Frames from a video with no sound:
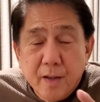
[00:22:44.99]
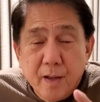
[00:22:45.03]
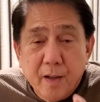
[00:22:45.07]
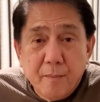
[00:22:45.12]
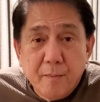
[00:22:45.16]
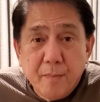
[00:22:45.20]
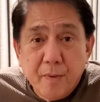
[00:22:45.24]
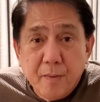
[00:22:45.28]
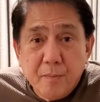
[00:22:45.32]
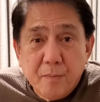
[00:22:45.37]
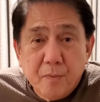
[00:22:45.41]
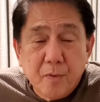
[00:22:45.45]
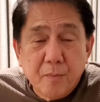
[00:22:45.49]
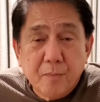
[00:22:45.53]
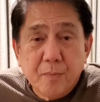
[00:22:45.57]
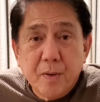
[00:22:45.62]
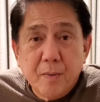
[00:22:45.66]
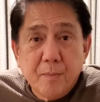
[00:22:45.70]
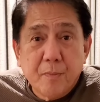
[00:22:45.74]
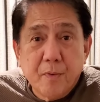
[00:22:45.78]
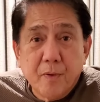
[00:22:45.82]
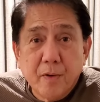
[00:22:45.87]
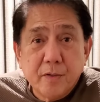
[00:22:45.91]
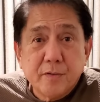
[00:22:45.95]
I mean, for
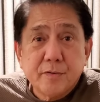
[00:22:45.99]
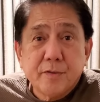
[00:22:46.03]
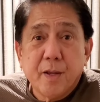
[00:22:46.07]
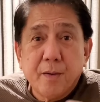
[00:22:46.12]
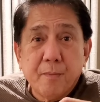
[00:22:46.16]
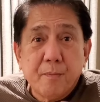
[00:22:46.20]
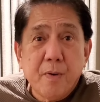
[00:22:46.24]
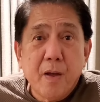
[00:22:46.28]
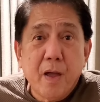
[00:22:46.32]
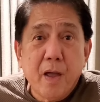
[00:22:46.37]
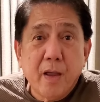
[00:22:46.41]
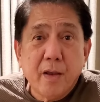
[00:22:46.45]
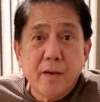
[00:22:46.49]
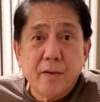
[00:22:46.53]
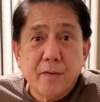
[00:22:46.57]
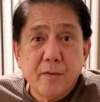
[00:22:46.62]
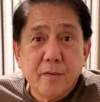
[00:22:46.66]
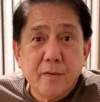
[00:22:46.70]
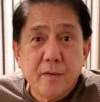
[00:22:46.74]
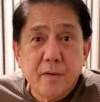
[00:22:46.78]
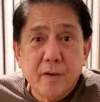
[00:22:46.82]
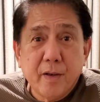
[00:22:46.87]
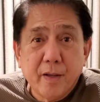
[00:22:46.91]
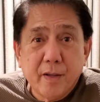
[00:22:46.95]
people in Saipan,
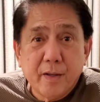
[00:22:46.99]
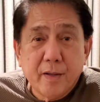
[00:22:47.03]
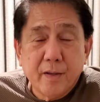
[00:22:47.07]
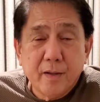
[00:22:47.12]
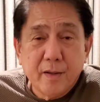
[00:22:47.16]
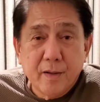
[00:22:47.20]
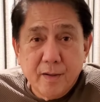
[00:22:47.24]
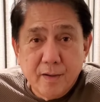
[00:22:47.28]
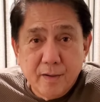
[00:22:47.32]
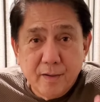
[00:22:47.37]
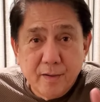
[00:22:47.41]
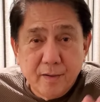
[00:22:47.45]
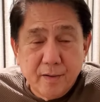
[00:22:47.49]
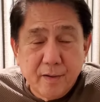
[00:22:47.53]
you know, like uh,